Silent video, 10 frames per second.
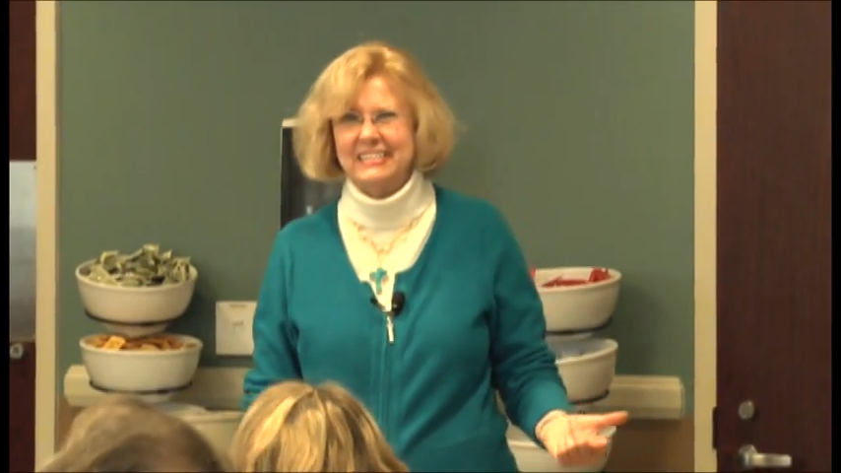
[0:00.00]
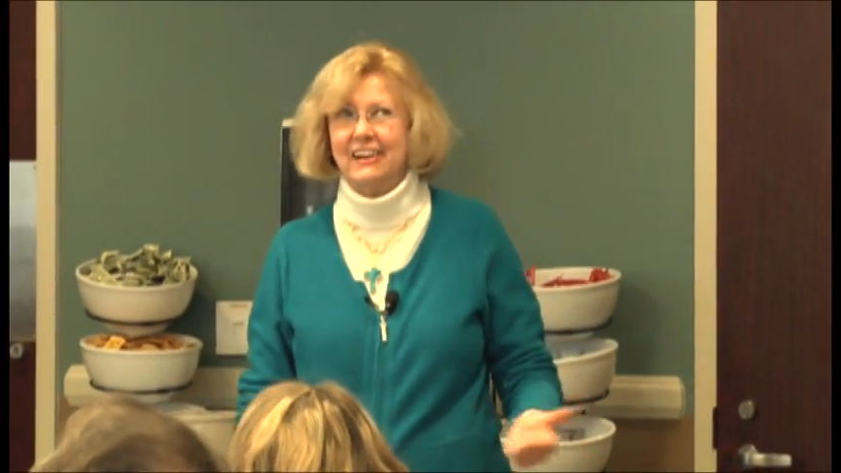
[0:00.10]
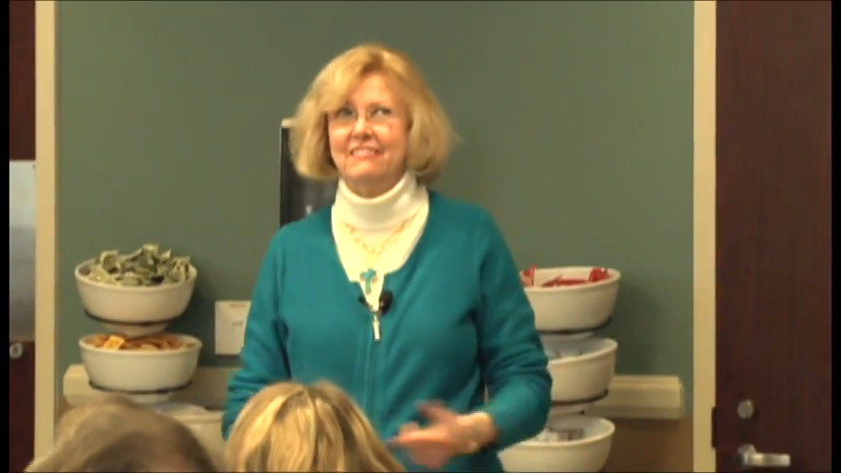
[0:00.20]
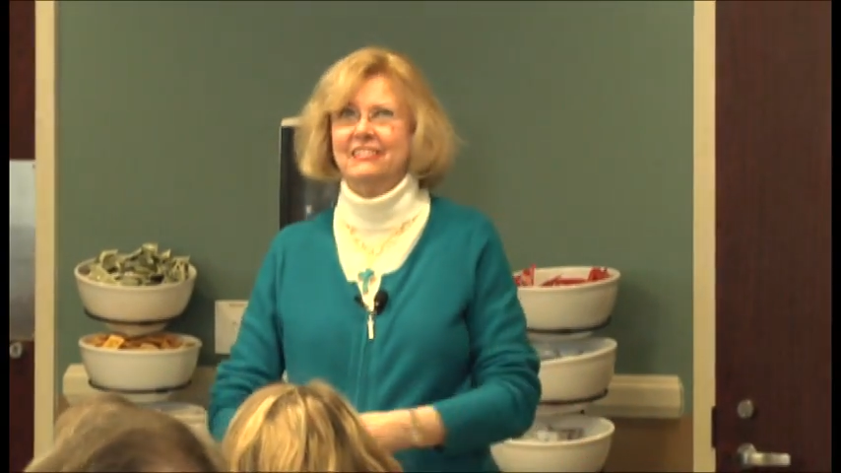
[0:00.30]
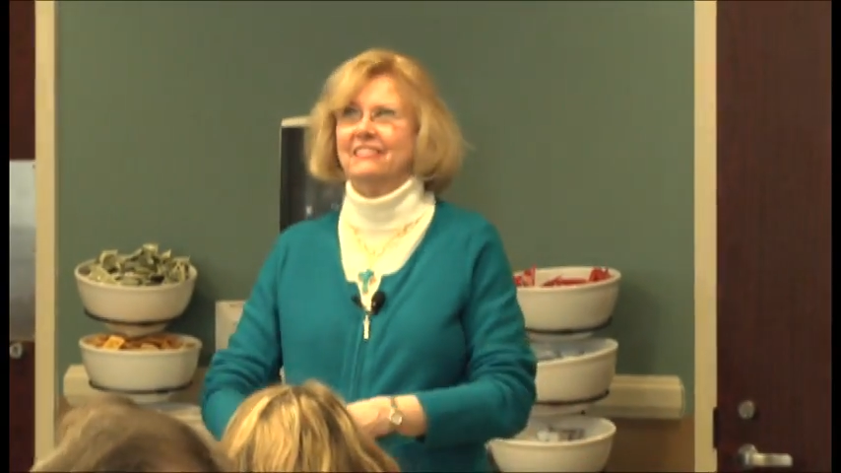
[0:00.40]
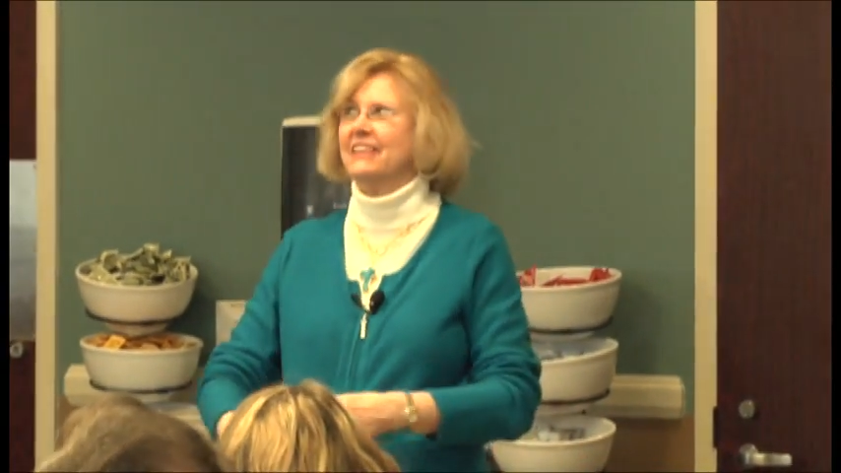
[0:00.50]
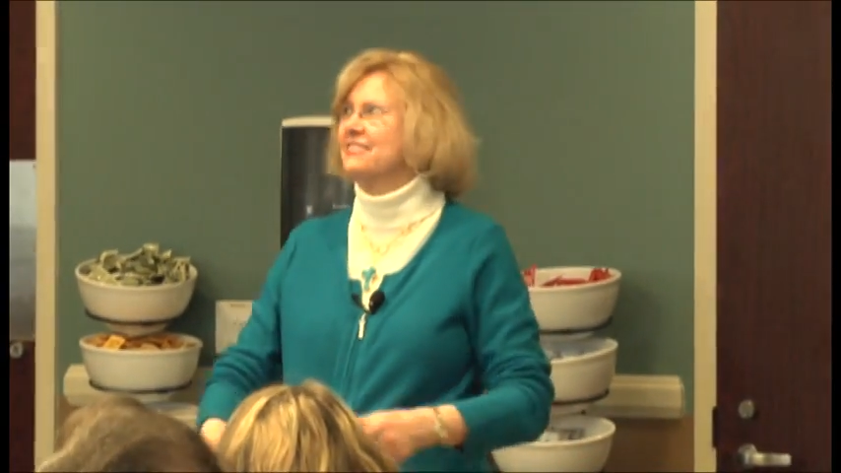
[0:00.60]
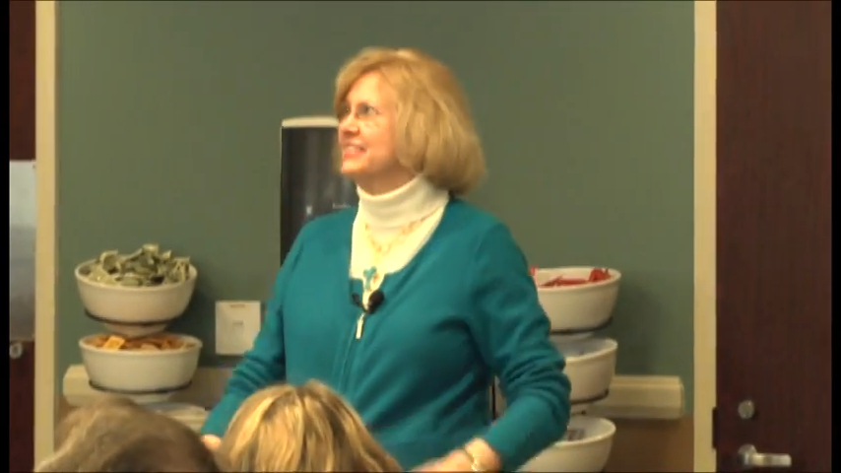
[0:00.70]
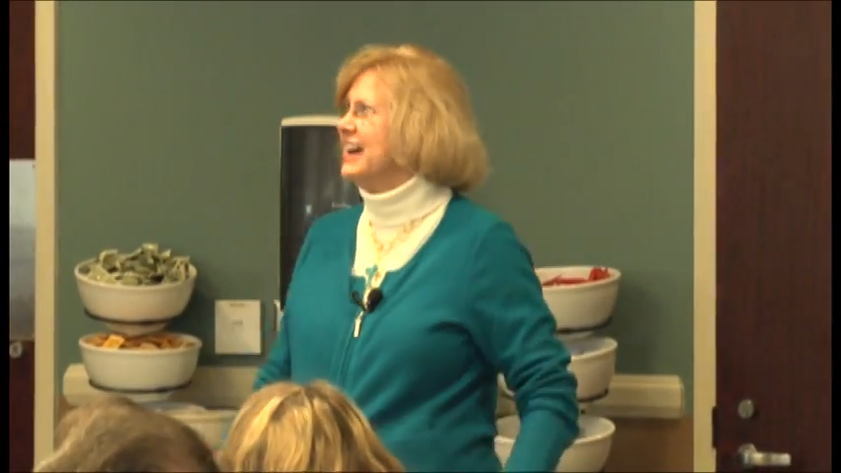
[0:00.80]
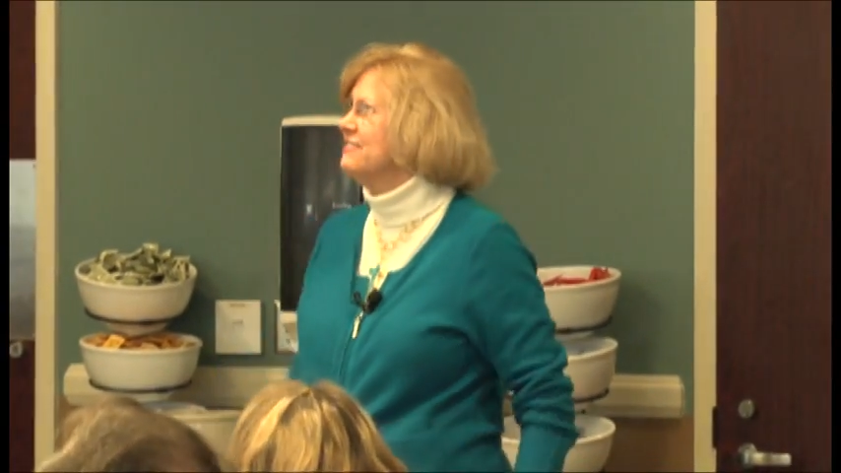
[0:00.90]
Don't do away
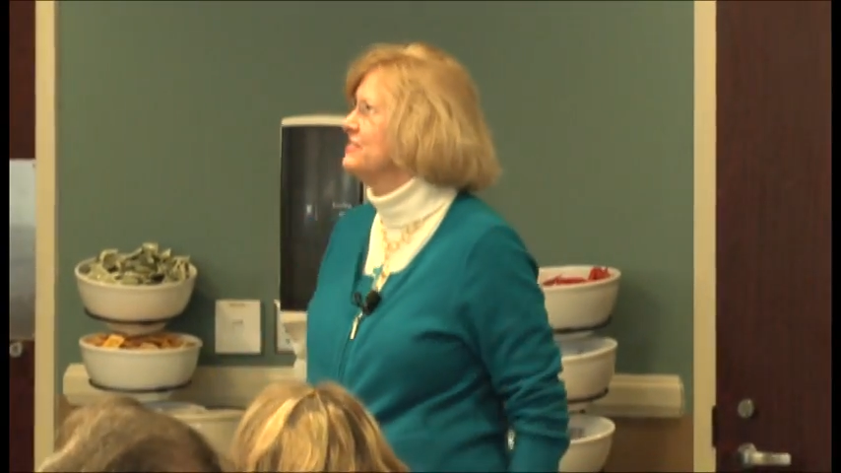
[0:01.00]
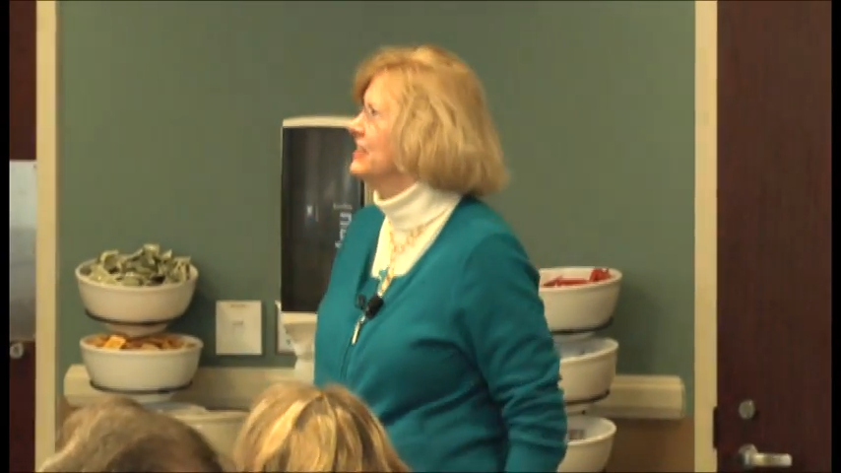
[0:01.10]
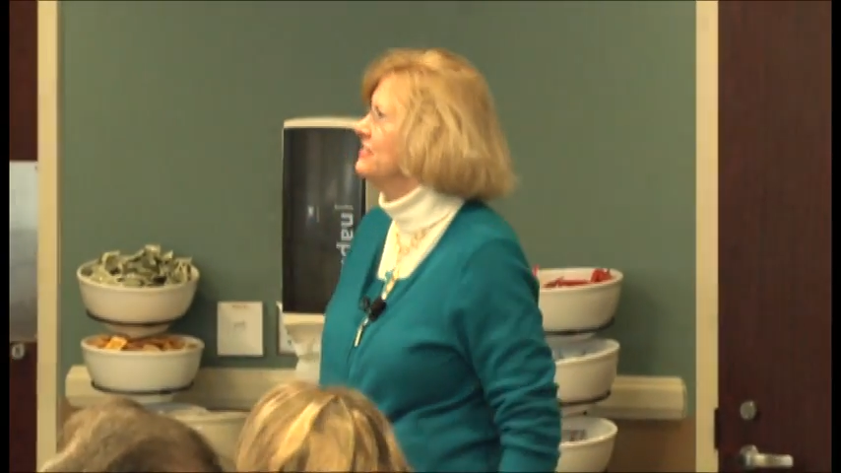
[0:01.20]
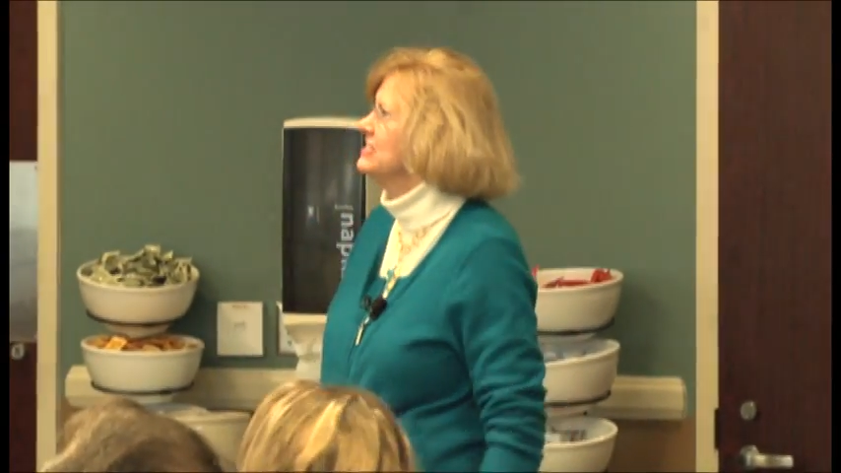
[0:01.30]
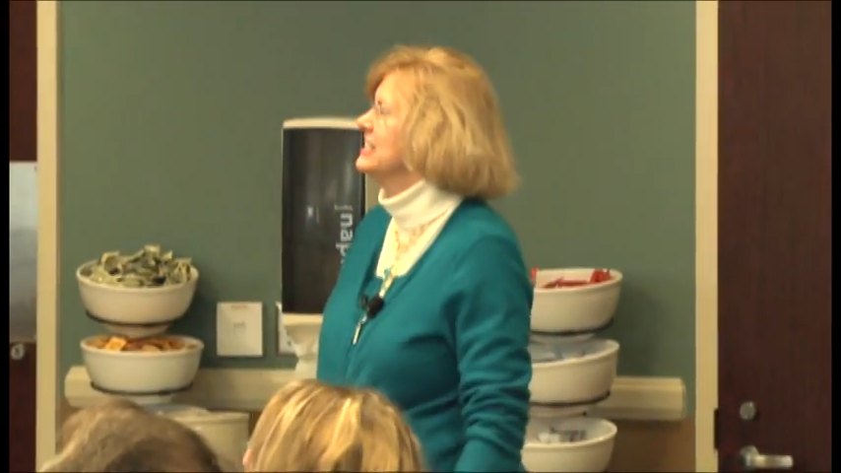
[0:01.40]
with that one for heaven's